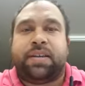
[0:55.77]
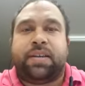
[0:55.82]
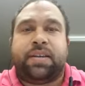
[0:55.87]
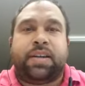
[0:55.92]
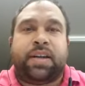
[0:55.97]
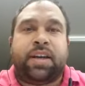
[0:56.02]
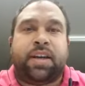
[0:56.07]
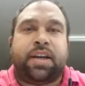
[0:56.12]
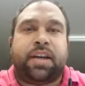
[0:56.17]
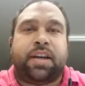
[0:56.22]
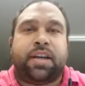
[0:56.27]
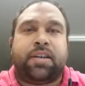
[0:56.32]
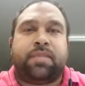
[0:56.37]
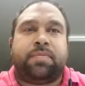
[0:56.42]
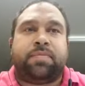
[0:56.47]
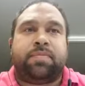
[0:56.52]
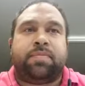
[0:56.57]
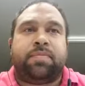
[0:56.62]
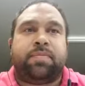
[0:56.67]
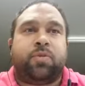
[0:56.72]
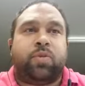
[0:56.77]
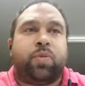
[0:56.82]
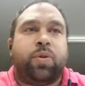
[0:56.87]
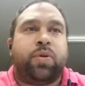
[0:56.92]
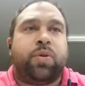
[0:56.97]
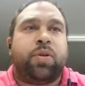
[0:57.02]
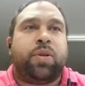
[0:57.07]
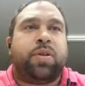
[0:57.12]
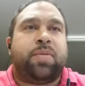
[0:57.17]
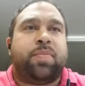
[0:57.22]
We're
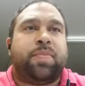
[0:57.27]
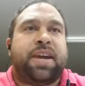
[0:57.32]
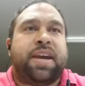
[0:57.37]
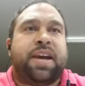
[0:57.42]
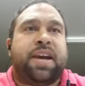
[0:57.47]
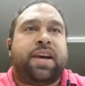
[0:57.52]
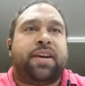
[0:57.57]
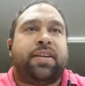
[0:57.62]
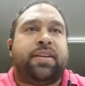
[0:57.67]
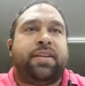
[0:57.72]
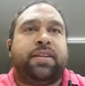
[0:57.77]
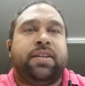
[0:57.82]
all about